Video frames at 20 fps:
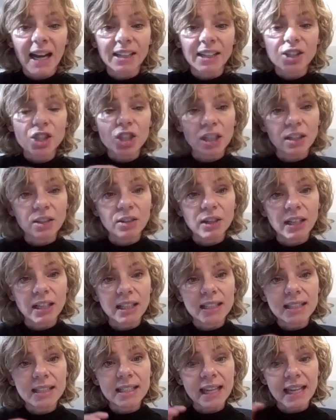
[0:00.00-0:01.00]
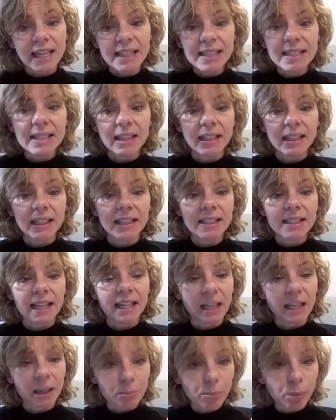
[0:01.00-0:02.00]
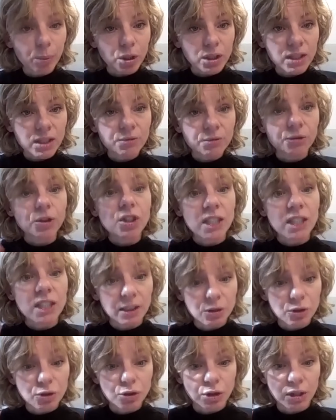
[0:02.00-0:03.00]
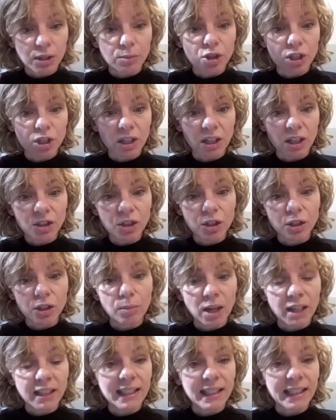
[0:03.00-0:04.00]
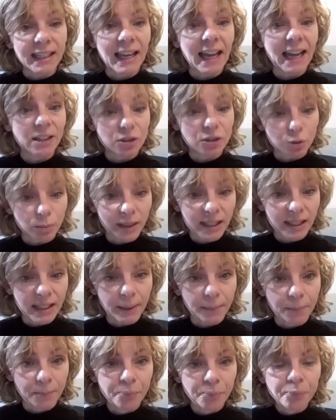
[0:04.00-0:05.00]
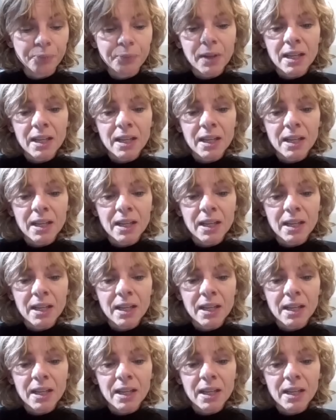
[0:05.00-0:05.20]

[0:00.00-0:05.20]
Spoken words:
and generates insights and inputs for downstream geological modeling and domaining.